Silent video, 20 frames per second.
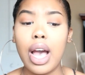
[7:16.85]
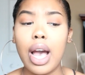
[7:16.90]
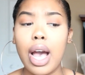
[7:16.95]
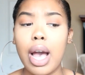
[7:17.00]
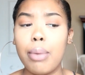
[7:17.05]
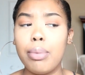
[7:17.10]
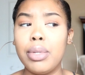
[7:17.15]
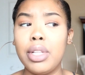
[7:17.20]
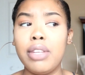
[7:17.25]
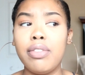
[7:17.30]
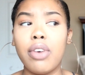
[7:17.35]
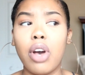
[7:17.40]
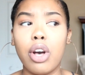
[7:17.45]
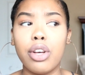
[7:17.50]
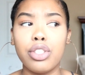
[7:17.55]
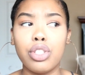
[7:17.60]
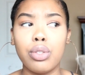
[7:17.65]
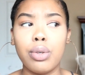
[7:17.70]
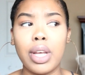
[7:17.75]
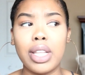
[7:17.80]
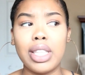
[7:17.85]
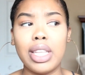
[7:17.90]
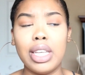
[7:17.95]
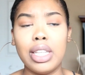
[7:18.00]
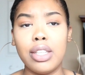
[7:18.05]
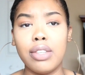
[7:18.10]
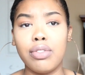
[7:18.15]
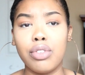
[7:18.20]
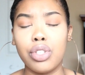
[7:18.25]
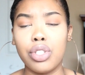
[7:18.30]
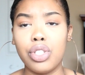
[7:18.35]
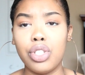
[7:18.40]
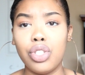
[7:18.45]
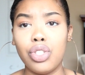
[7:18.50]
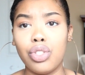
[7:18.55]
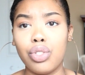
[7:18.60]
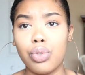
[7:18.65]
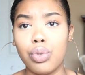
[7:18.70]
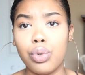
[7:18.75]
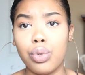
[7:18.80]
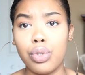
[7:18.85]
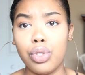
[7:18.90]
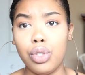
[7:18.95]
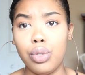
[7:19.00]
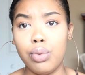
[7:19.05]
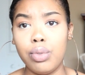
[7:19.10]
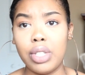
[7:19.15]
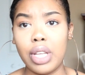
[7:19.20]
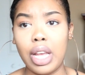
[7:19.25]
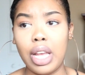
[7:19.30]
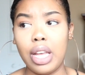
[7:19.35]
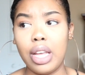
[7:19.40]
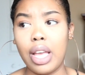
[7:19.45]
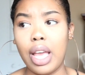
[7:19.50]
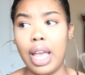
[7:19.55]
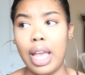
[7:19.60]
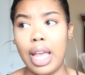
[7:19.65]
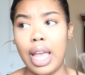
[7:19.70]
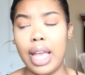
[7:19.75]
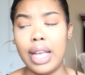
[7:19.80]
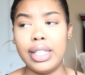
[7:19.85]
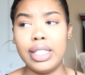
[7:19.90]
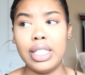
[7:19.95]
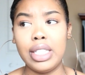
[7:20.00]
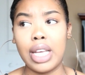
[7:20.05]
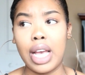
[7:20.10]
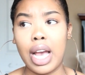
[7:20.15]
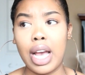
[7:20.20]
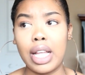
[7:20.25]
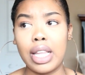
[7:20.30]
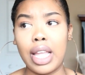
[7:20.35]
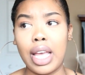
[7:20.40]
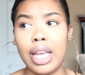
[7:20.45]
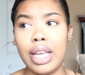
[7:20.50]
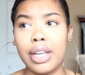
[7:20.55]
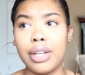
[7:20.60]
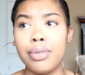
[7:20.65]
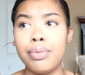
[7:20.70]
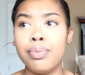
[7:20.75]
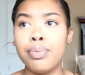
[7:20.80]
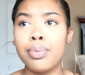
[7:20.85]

I believe also at the end of nursing school you take a ATI like